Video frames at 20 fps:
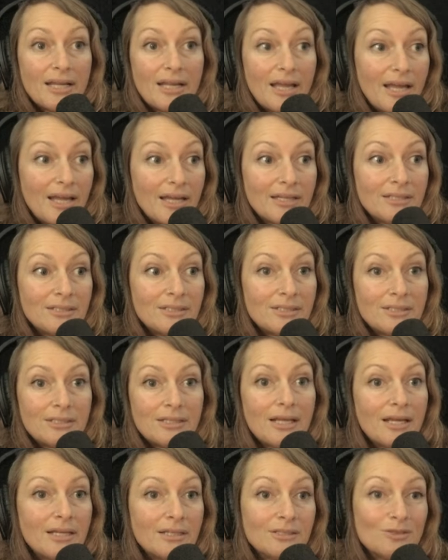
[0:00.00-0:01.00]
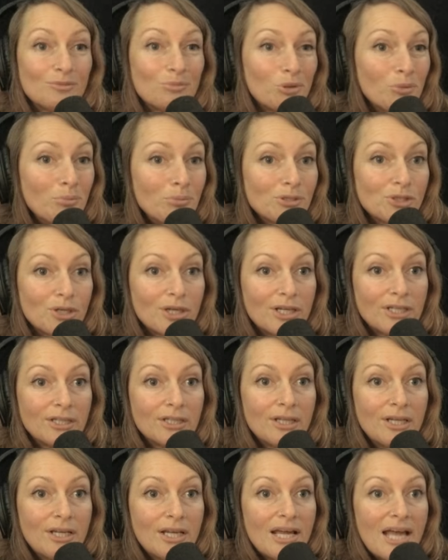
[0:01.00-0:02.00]
and, and to perpetrate.
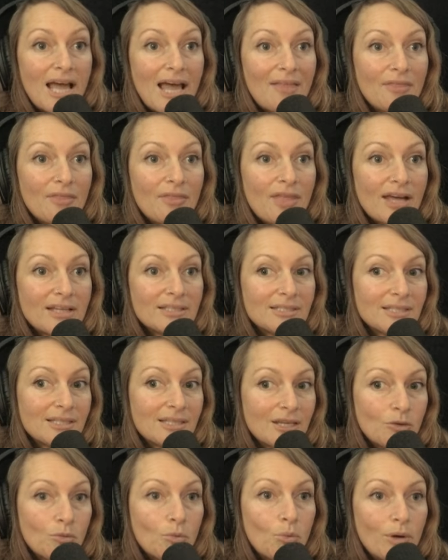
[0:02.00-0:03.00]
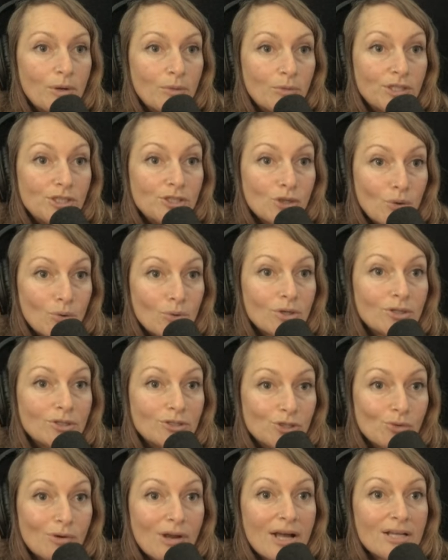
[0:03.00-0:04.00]
And that's the thing yeah. when we don't
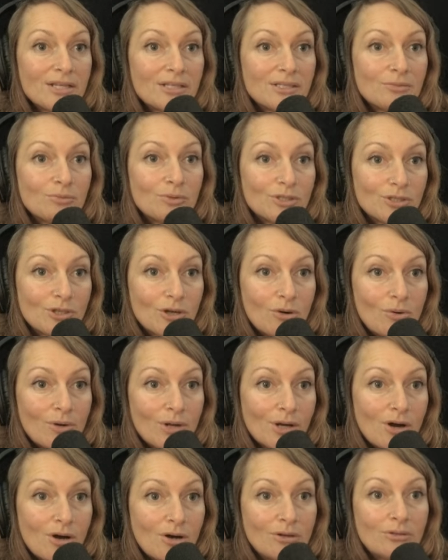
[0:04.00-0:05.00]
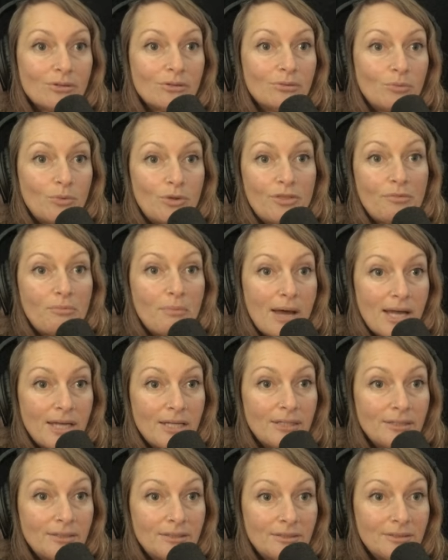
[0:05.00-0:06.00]
address what's going on with men,
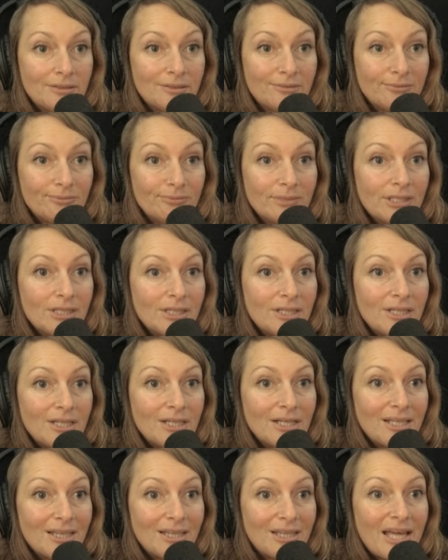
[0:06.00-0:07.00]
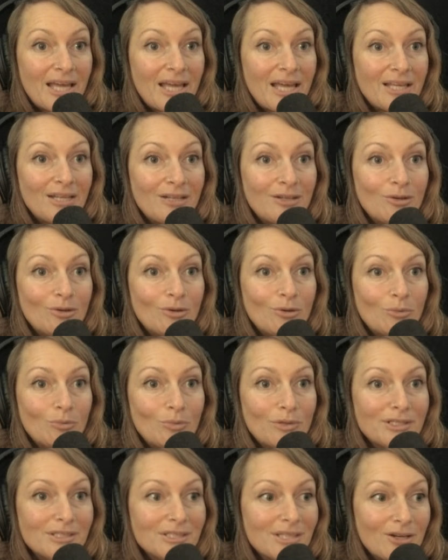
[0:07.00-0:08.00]
mm-hmm. then we
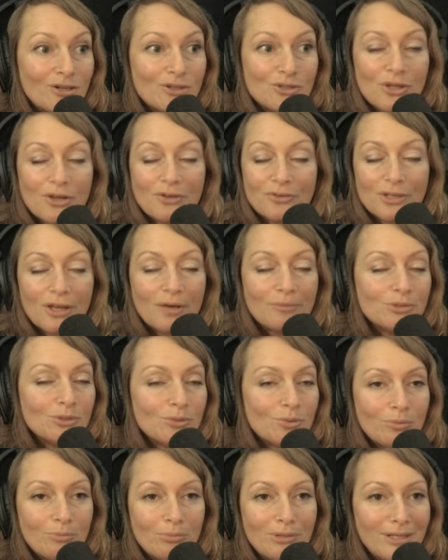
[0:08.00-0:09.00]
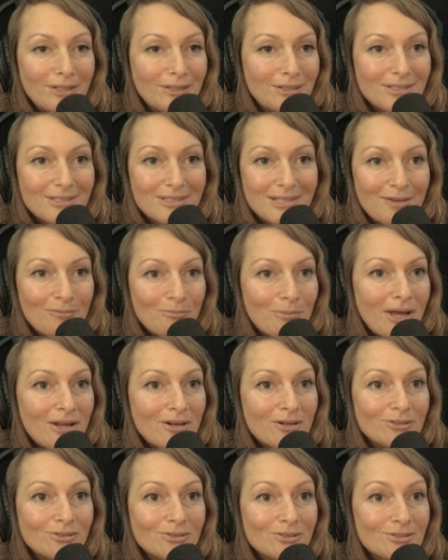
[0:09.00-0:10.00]
set ourselves up to repeat the same
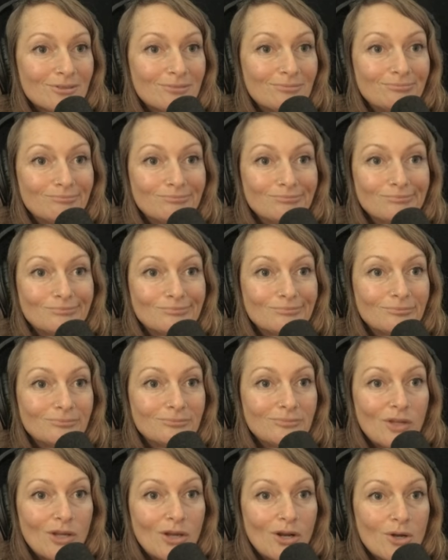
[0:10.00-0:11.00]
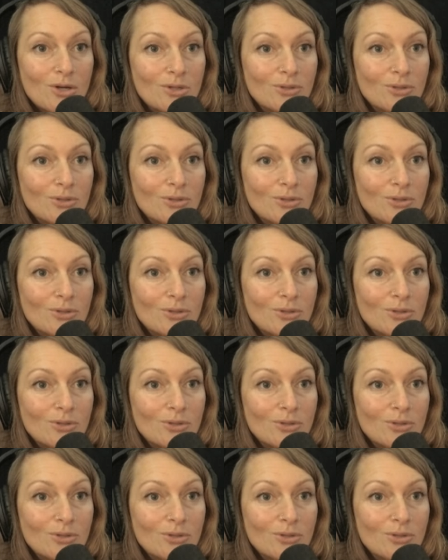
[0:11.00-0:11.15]
patterns. Right. You know,